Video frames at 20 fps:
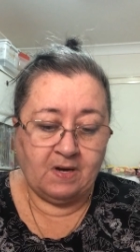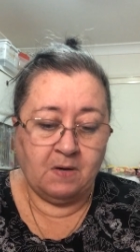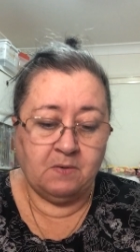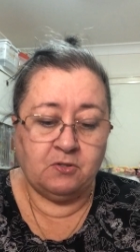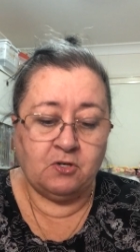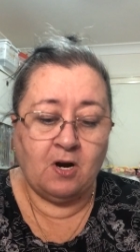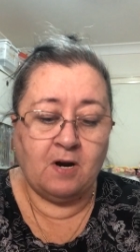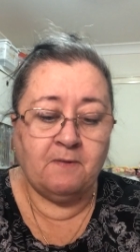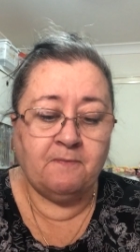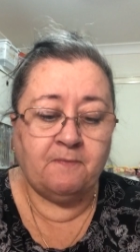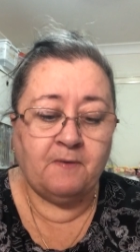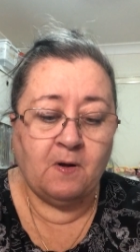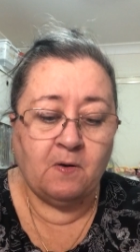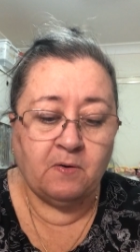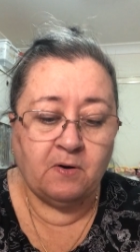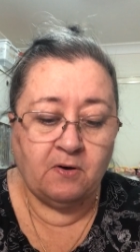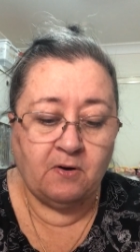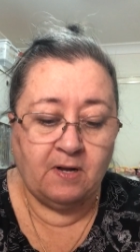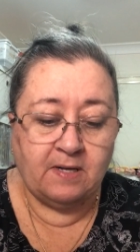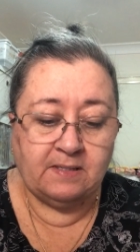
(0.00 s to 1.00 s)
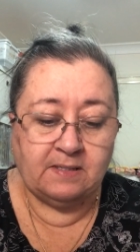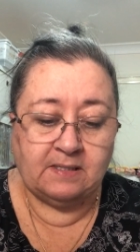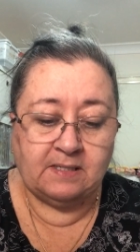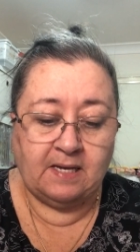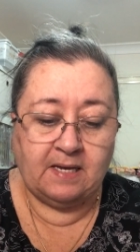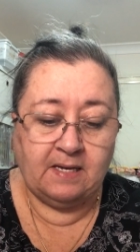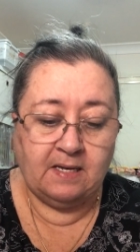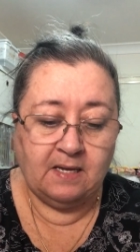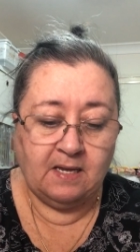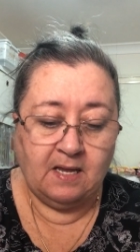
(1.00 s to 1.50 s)
I'm trying to fold it
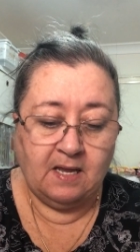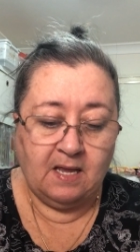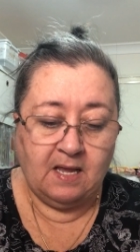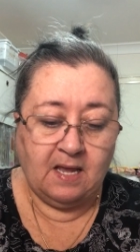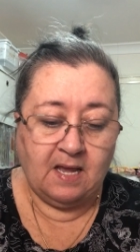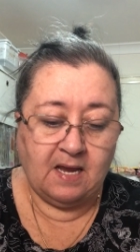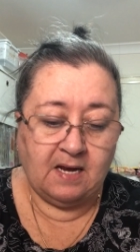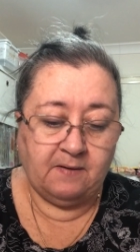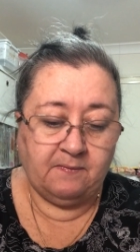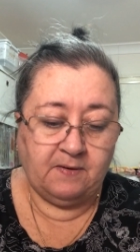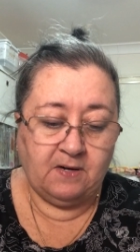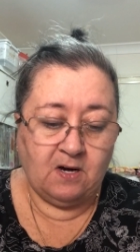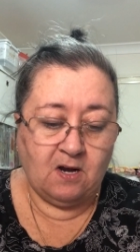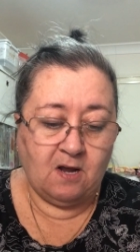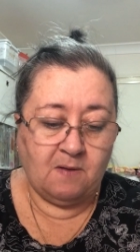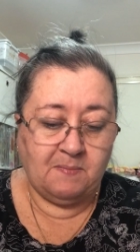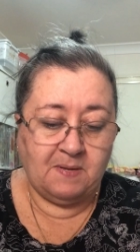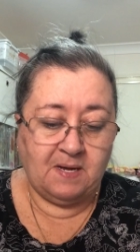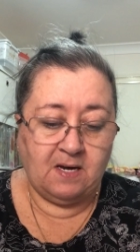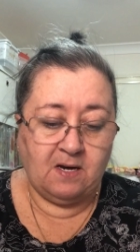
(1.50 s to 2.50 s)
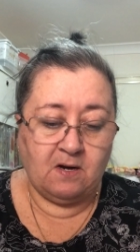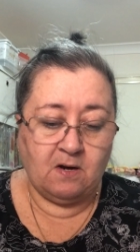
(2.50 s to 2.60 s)
nicely. And if you know me,